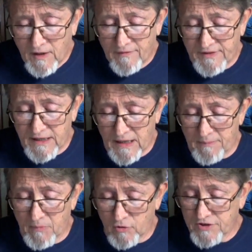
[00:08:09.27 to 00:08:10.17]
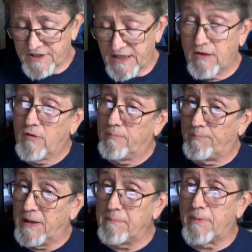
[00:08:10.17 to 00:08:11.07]
the Motor City
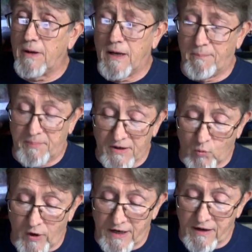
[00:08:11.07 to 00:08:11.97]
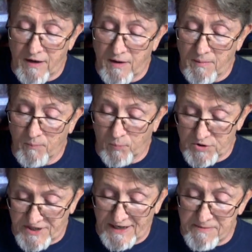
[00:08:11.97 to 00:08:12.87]
big rig
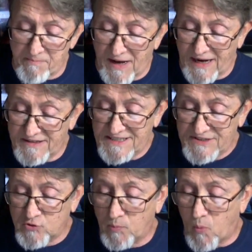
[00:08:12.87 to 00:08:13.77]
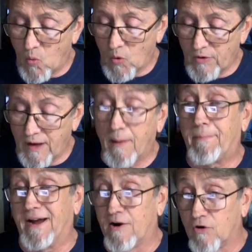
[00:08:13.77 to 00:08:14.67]
presented by Diesel Porn
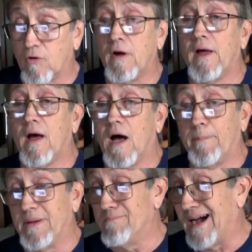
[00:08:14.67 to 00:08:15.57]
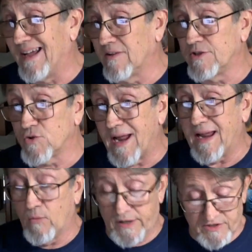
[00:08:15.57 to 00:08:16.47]
Apparel up in Milan
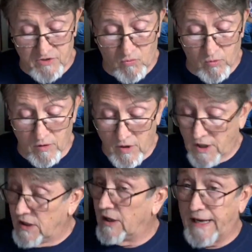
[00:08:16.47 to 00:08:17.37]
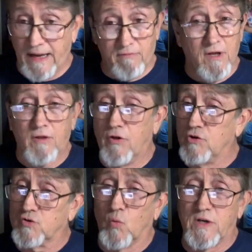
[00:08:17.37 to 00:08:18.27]
Dragway. So
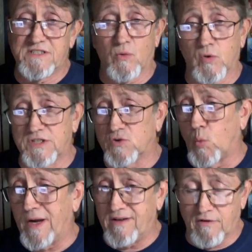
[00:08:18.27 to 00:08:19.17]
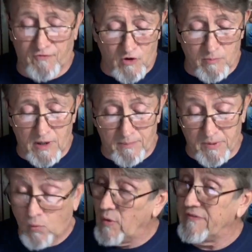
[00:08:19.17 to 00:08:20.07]
those are ones that we're just waiting to firm up,
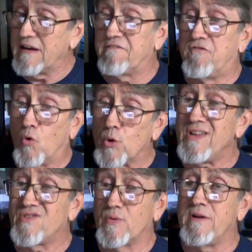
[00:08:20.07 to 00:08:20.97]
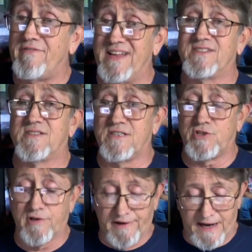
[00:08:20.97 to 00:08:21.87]
but we've got 43 events this
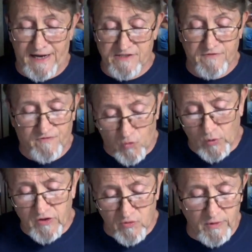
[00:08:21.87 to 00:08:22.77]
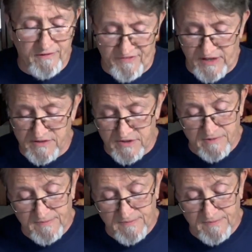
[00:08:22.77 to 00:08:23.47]
year, guys. 43 events.